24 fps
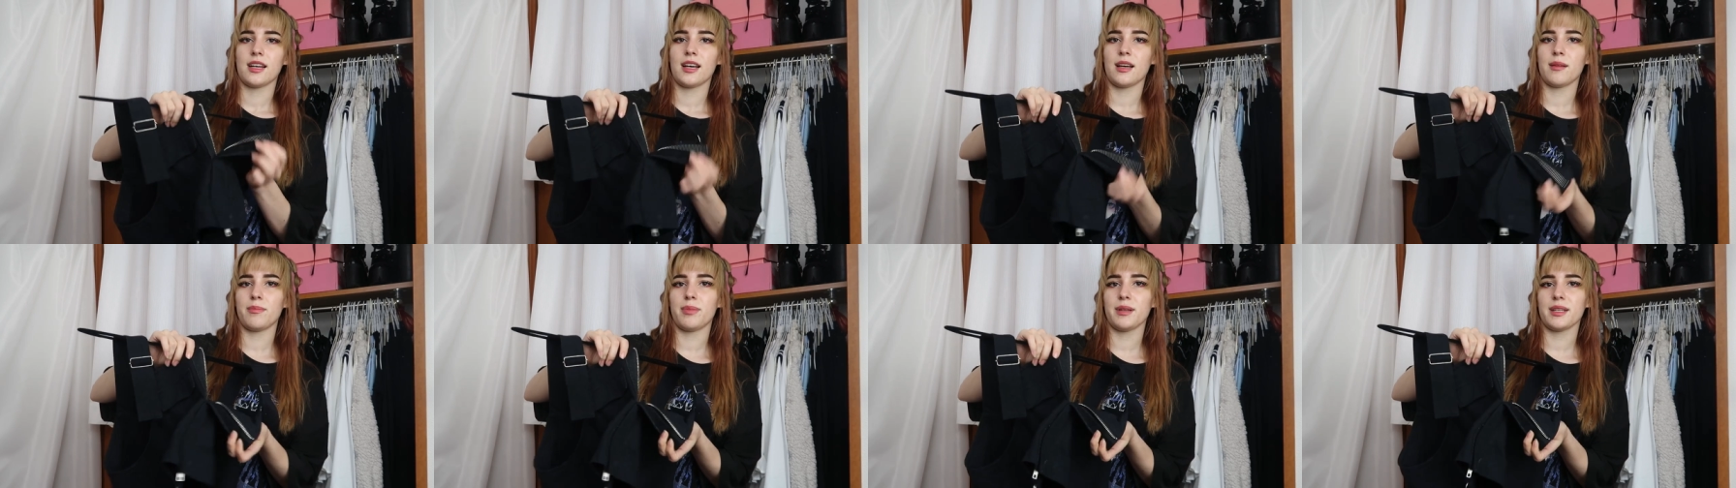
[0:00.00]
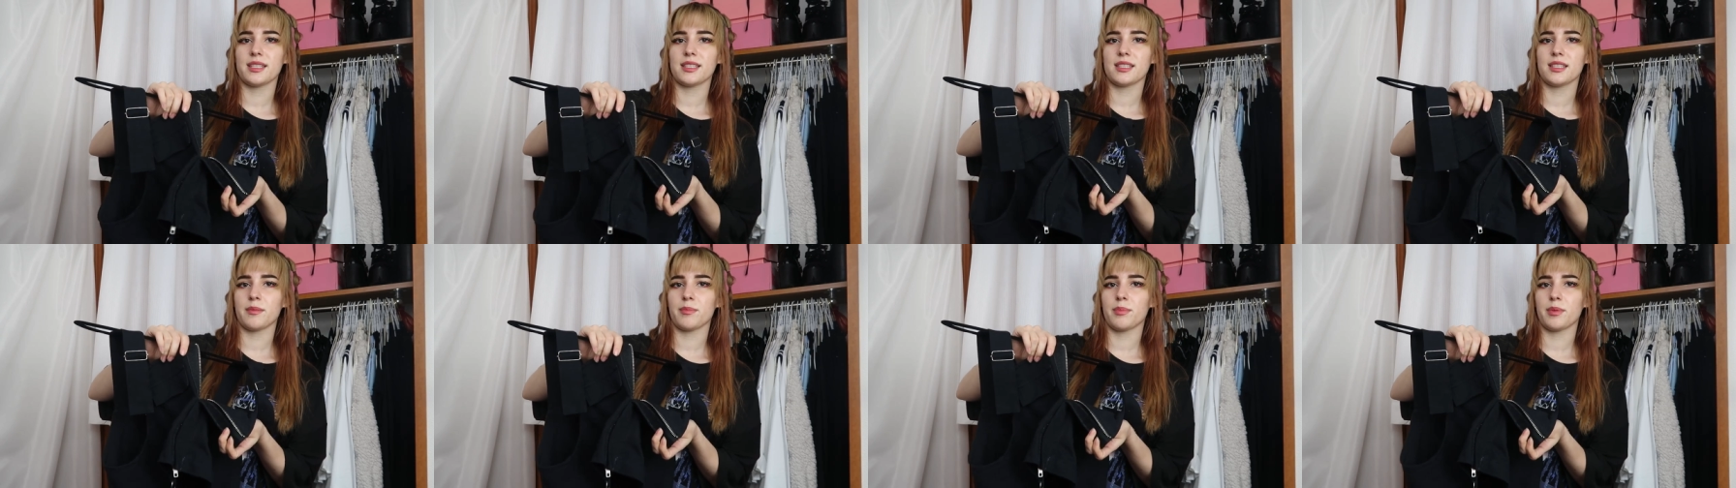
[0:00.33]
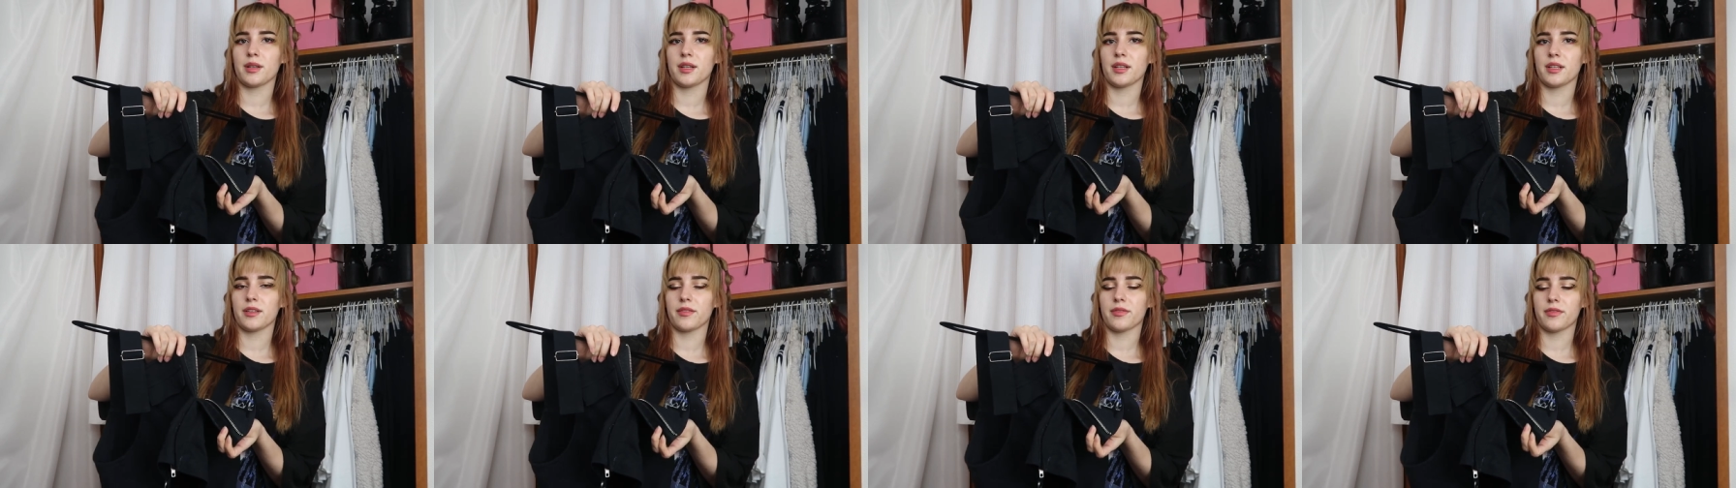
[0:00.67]
a big
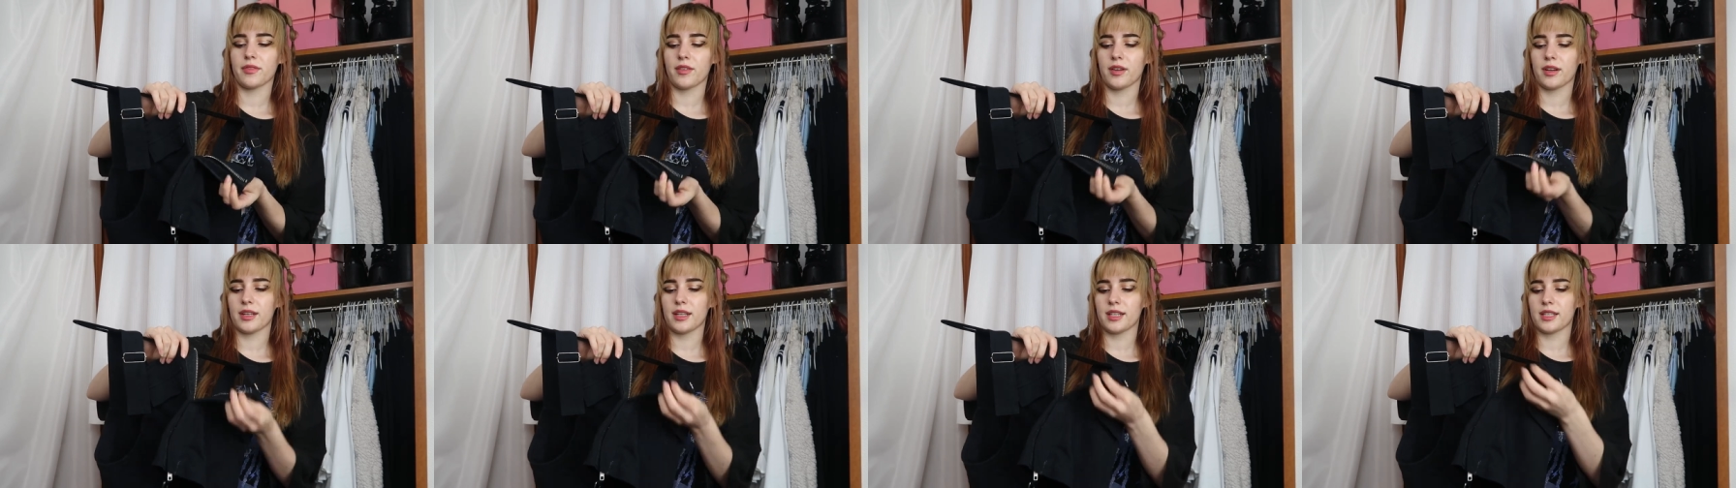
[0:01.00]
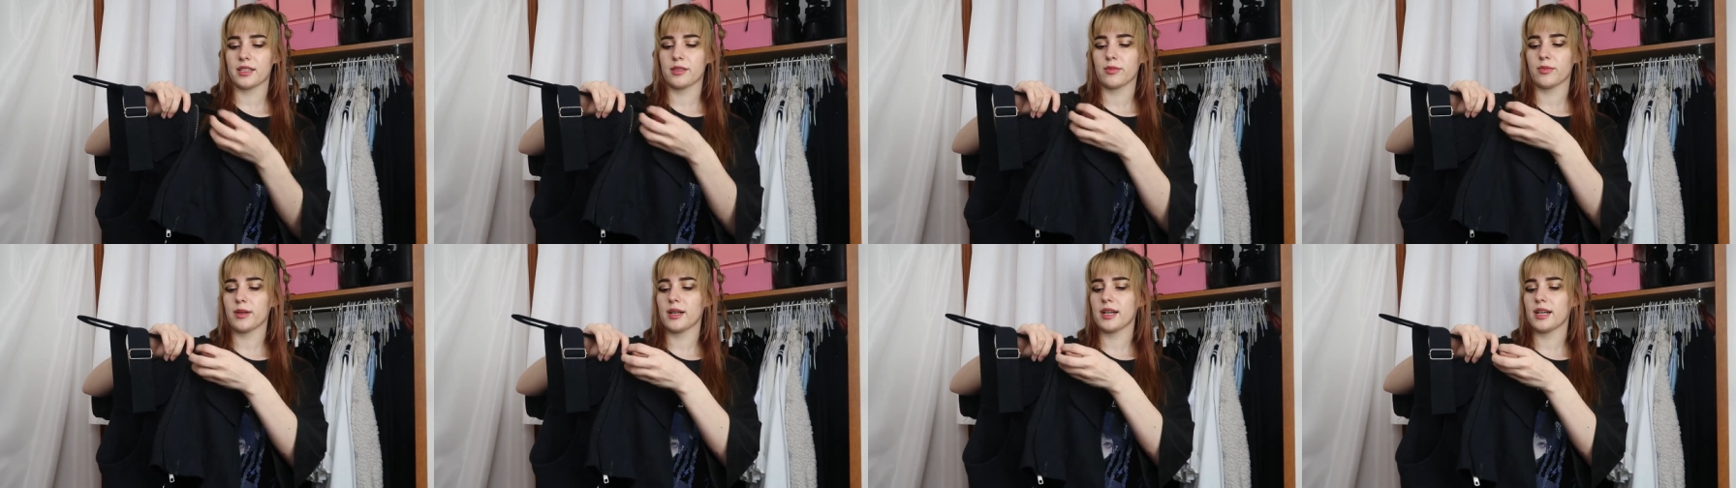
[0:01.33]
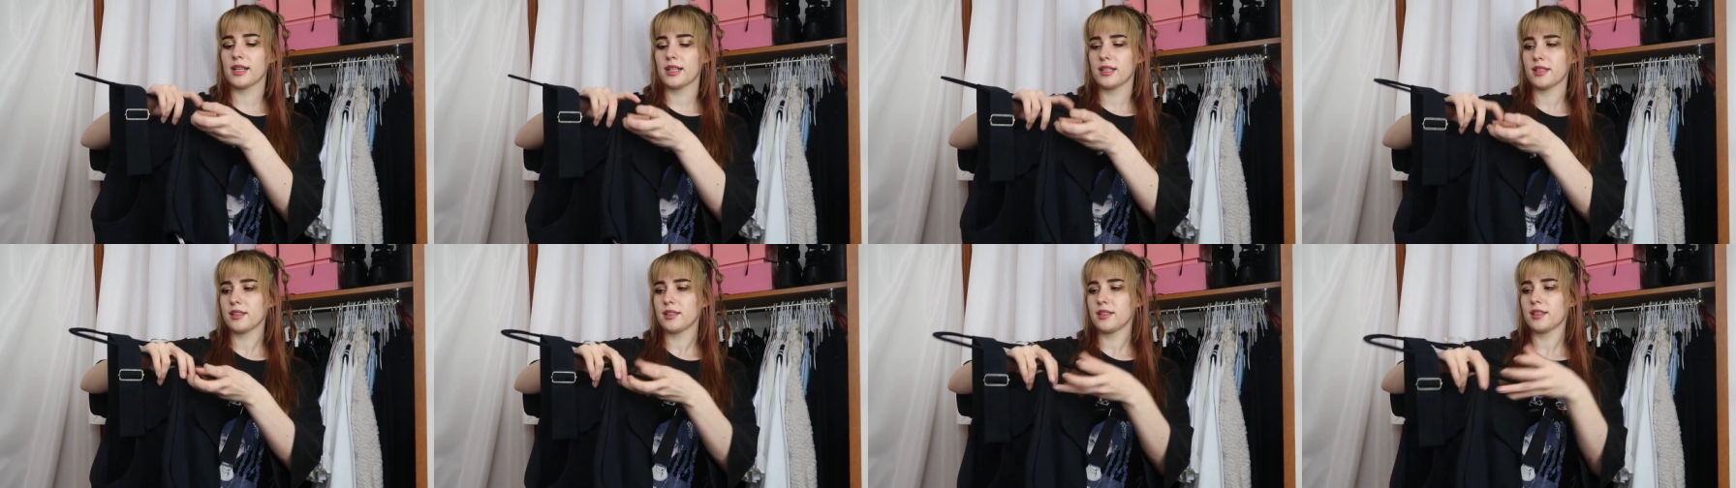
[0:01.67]
zipper in the front as
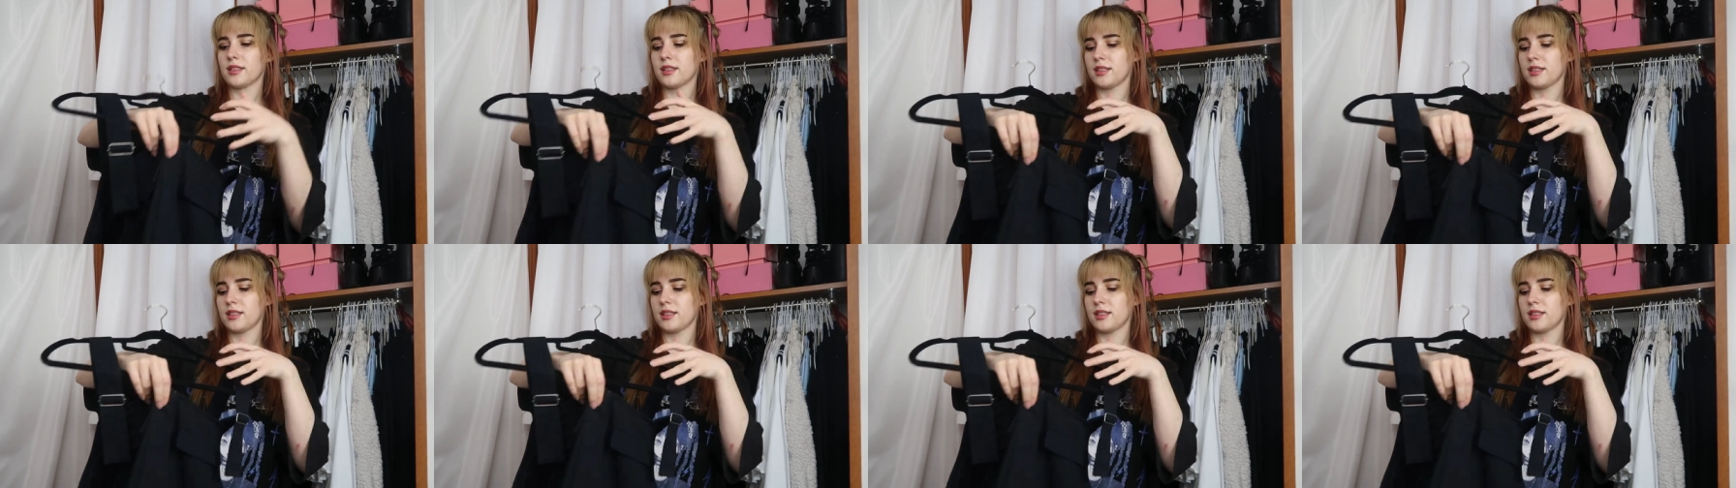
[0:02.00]
well